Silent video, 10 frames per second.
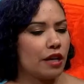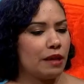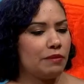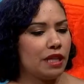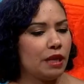
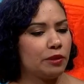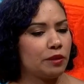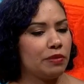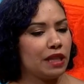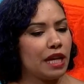and being able
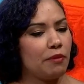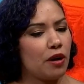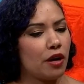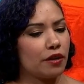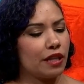to play a
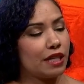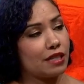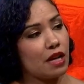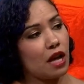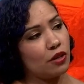part that
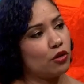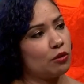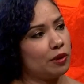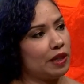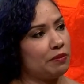is not
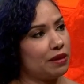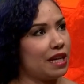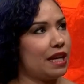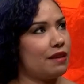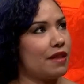normally
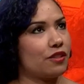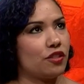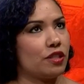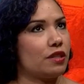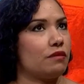played, that's
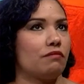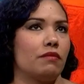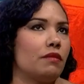just